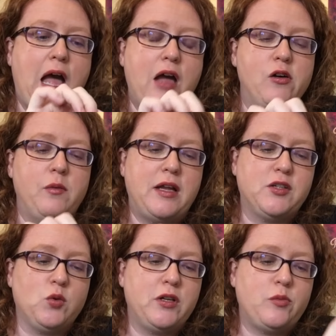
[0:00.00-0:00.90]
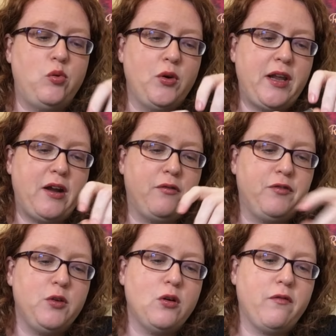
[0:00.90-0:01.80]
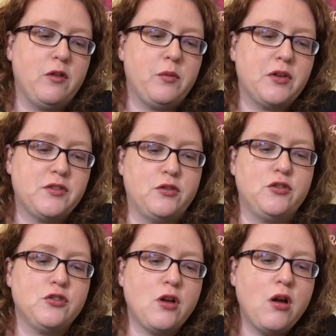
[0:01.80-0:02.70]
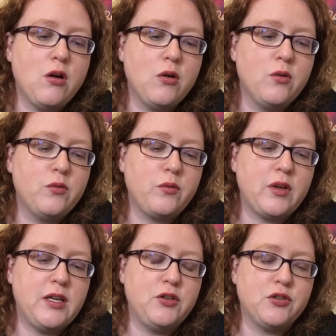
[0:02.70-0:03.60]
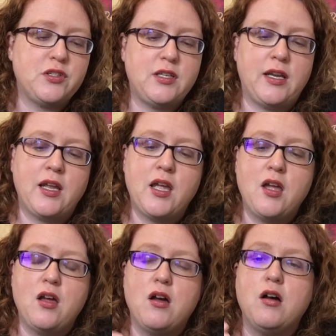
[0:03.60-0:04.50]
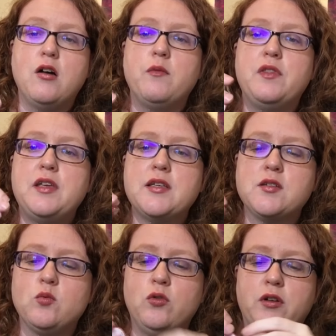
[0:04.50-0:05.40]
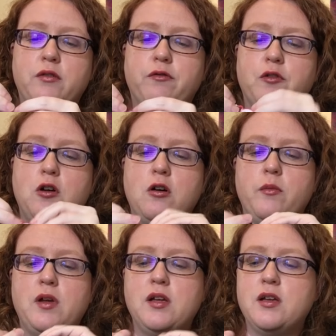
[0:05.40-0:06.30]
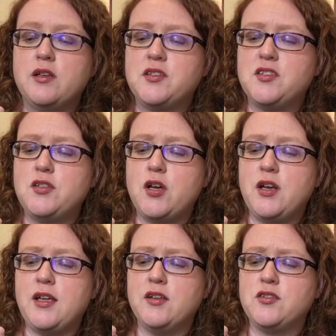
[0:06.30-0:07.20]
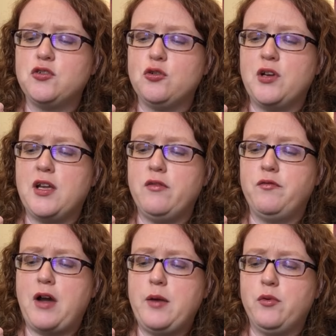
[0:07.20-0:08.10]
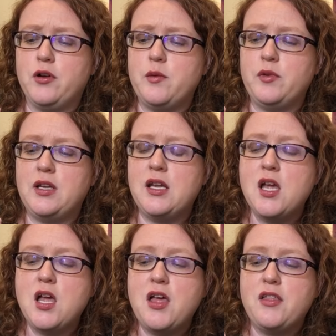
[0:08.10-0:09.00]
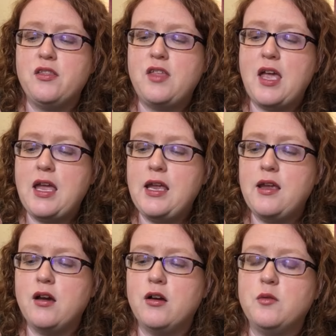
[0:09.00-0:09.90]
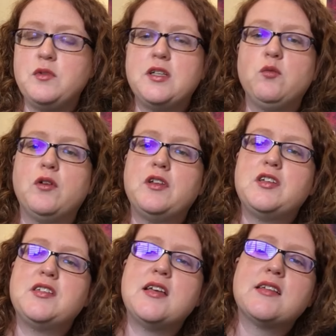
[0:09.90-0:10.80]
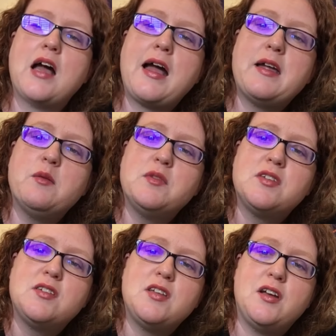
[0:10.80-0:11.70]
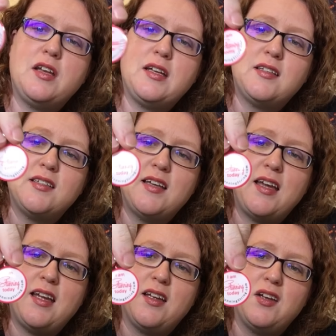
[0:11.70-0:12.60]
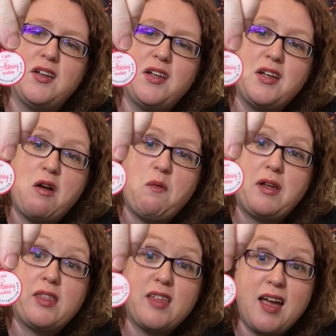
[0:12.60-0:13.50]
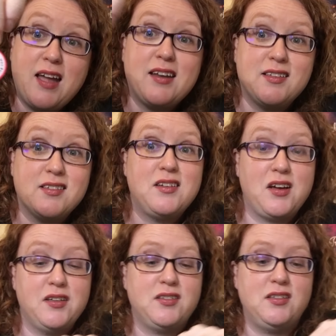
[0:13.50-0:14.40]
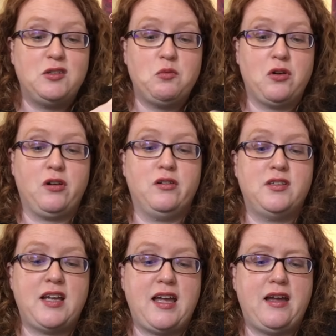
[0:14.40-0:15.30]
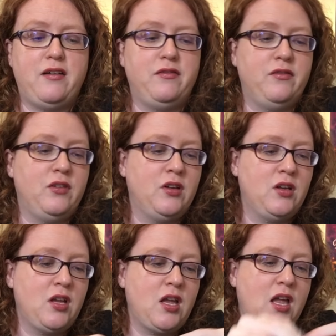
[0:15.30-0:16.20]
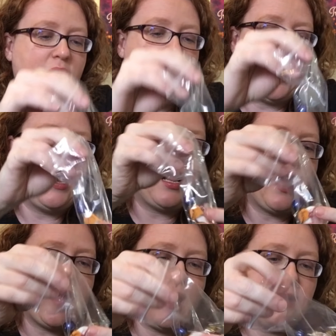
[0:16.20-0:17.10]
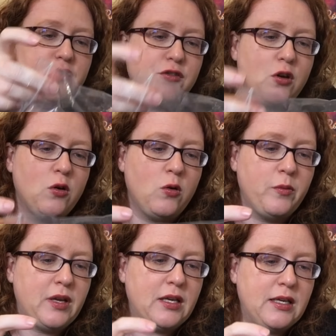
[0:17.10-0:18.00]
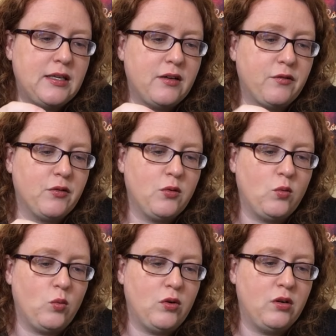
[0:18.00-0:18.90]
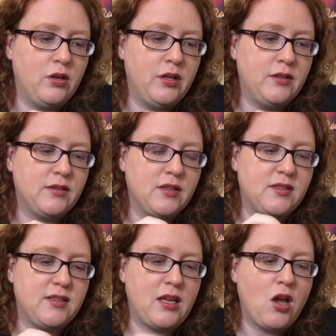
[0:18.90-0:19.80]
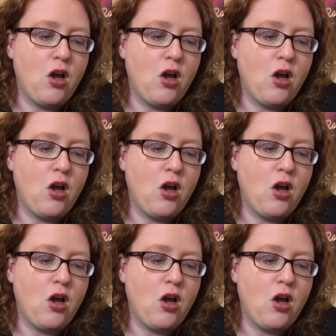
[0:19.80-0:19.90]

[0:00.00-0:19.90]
I just wanted to point out a few of them because they're so interesting. This one from Stunning String Fiber Company, they did one that just says, "I am stunning today." I'm like, that is a nice stitch marker to have. And I had so many different ones. Let's see.